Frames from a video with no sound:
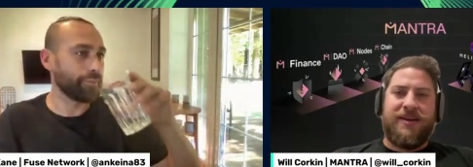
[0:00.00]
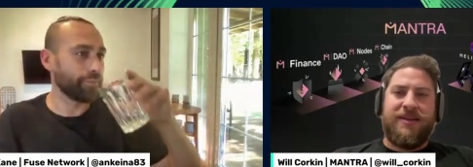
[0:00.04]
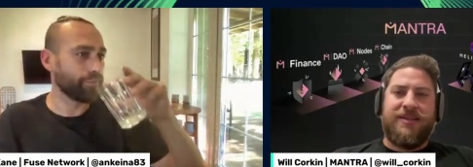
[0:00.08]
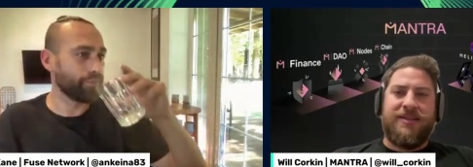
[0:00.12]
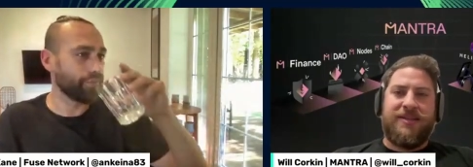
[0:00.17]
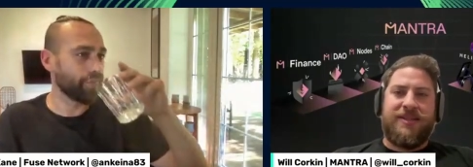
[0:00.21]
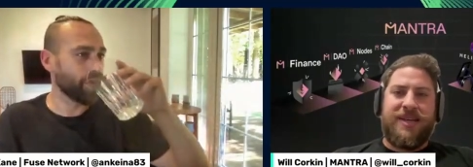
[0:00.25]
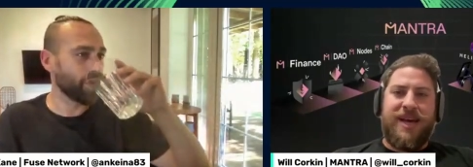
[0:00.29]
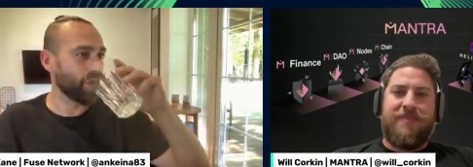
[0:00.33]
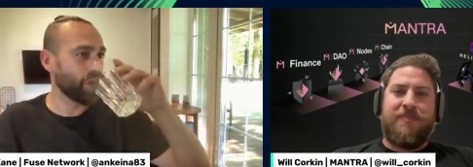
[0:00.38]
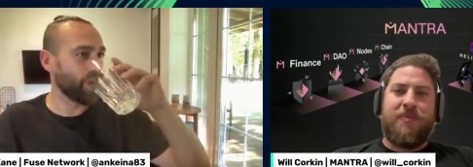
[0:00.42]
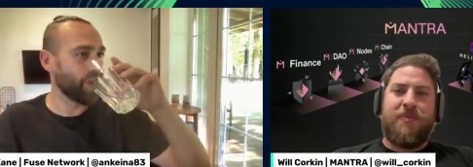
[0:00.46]

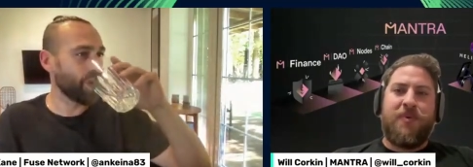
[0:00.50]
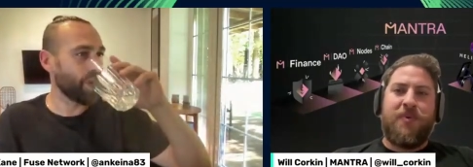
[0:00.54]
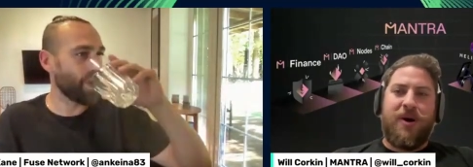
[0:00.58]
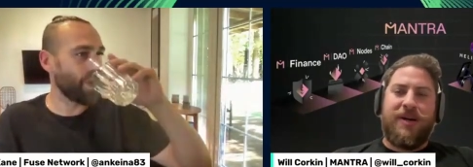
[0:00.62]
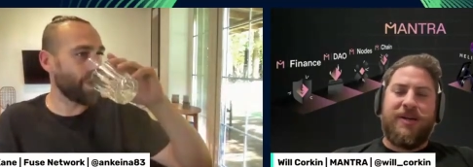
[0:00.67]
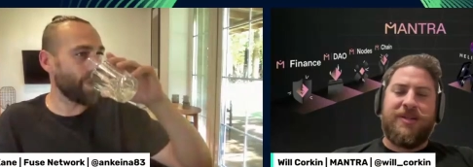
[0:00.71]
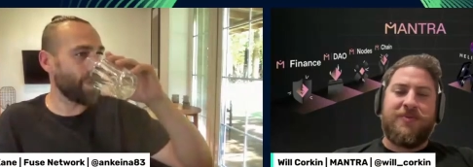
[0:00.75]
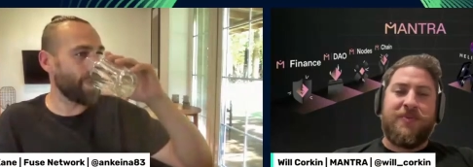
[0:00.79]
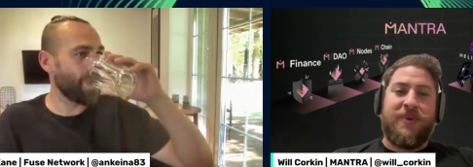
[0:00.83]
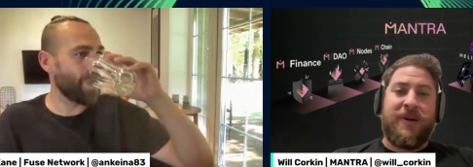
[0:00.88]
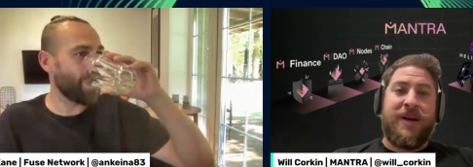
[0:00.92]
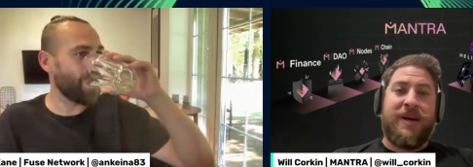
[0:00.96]
Speaker 1: step
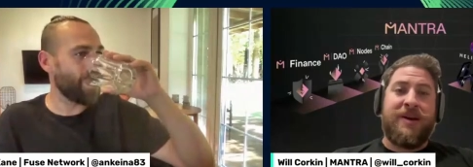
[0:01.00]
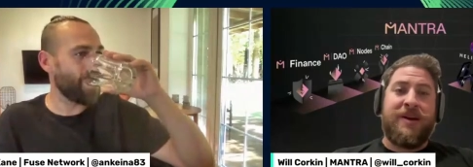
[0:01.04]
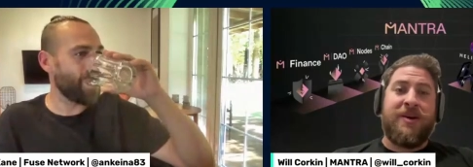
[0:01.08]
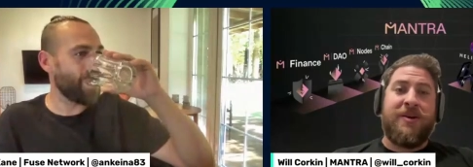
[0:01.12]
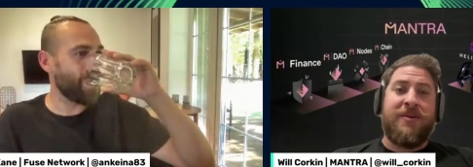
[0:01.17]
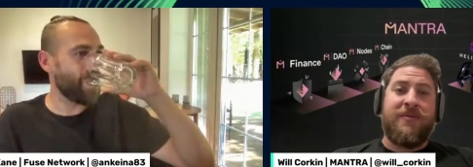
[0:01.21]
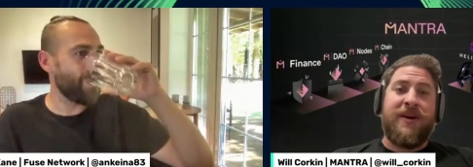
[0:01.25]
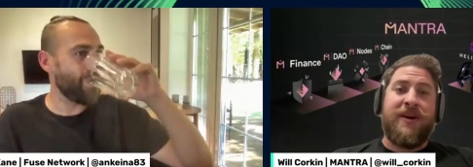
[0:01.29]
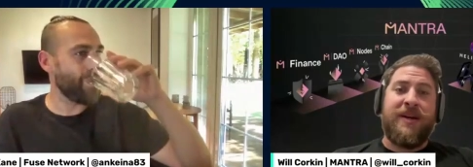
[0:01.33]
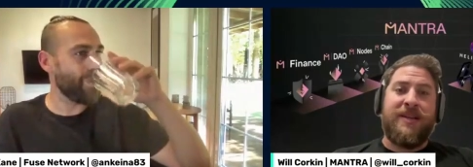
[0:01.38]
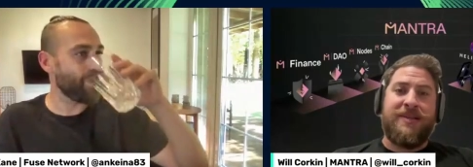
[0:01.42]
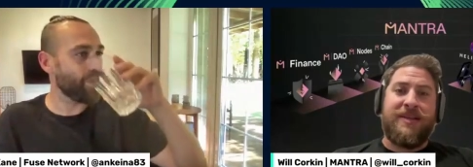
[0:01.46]
one is we got to
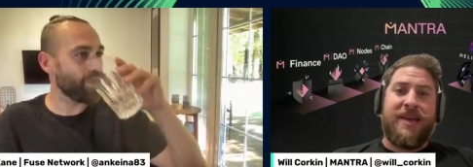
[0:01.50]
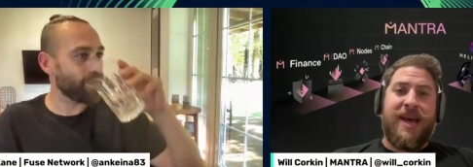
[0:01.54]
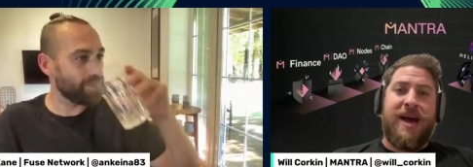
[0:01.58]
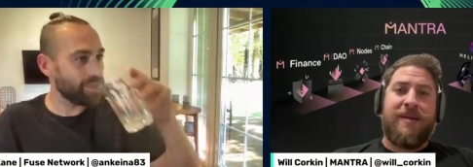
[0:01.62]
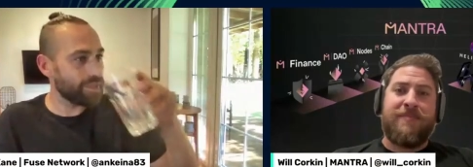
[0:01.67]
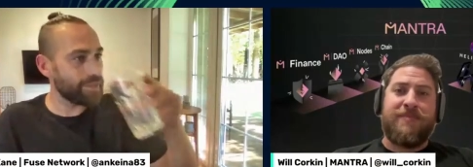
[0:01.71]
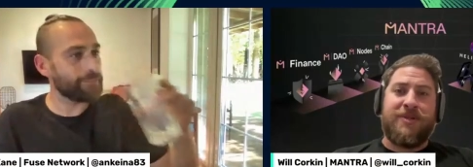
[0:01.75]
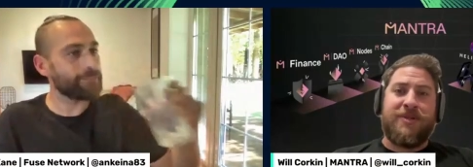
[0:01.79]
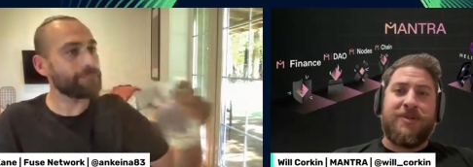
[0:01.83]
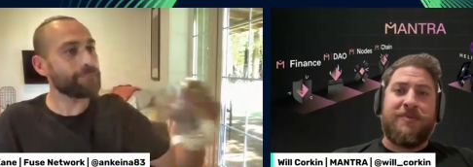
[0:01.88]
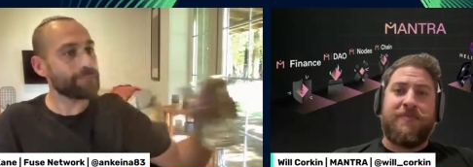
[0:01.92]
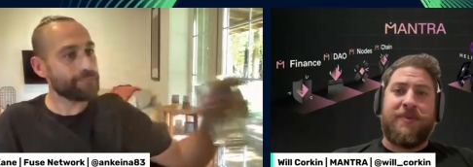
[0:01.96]
go find
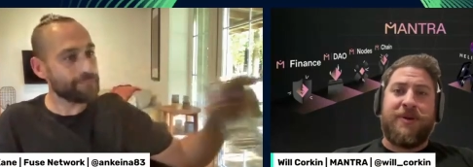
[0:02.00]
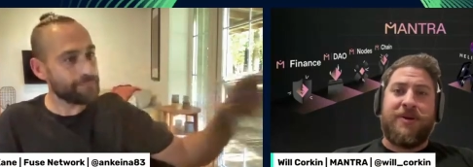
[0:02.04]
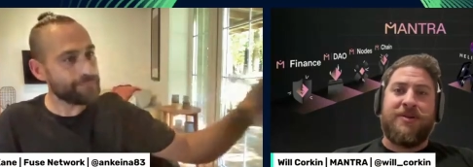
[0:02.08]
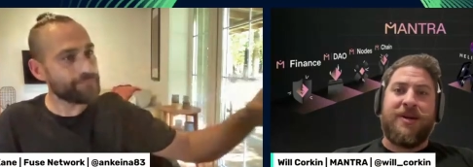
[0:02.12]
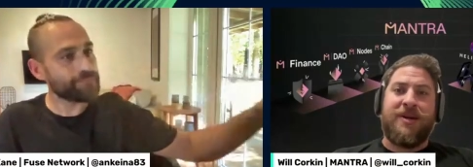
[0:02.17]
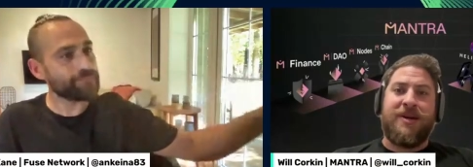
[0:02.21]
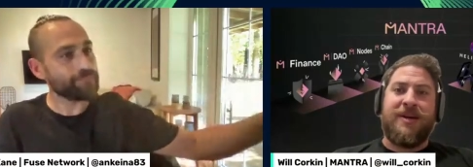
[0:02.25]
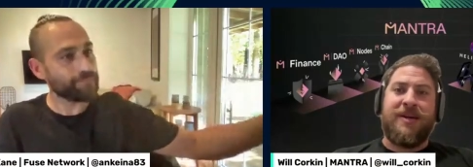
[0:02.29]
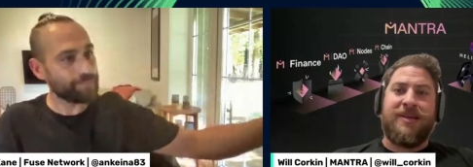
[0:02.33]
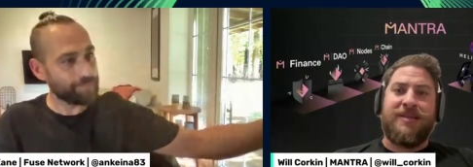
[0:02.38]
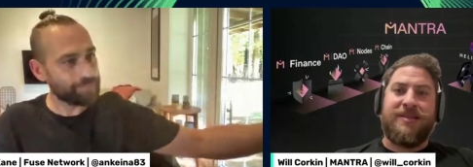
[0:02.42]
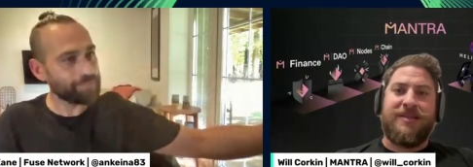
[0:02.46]
DApps to build
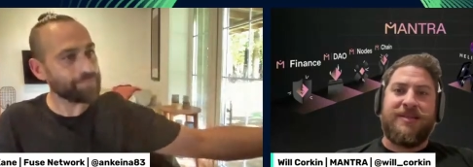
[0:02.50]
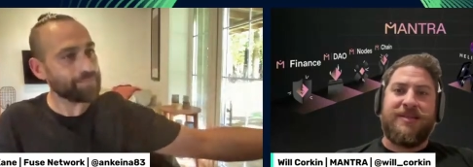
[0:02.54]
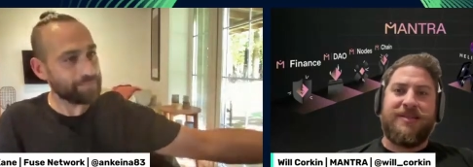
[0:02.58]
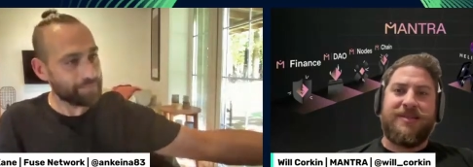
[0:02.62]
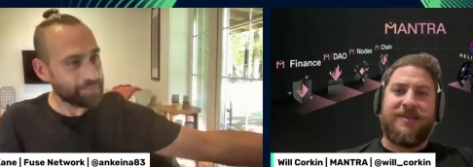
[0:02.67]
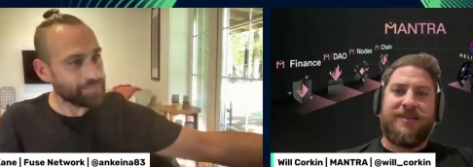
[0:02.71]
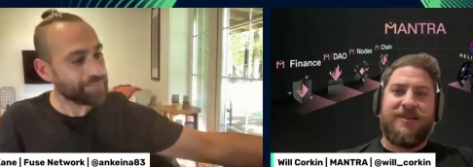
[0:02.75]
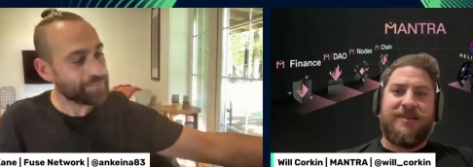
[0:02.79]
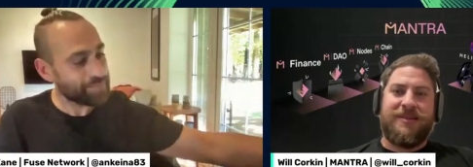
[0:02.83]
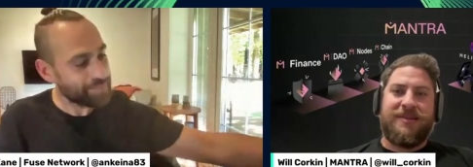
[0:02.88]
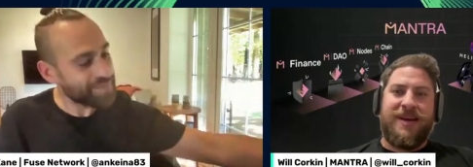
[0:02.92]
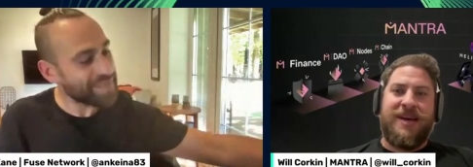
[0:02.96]
on us
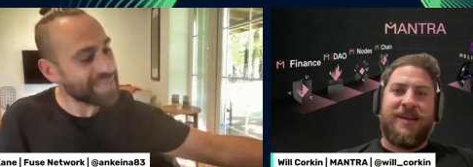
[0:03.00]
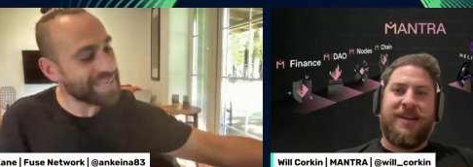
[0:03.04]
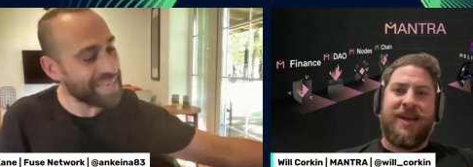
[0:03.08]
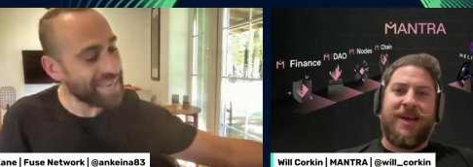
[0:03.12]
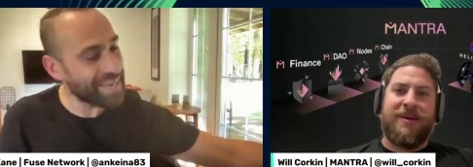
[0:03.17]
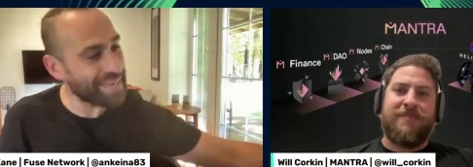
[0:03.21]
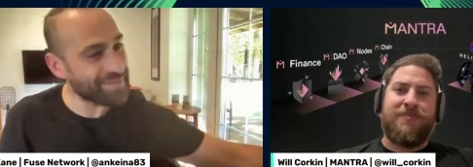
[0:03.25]
and yeah.